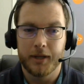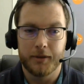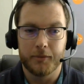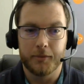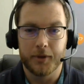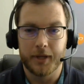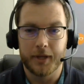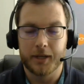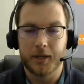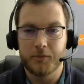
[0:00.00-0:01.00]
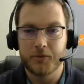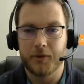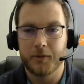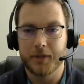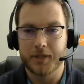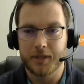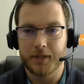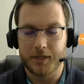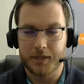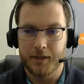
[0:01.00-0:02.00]
And where that comes from, it's
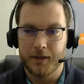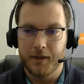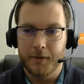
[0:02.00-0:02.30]
this,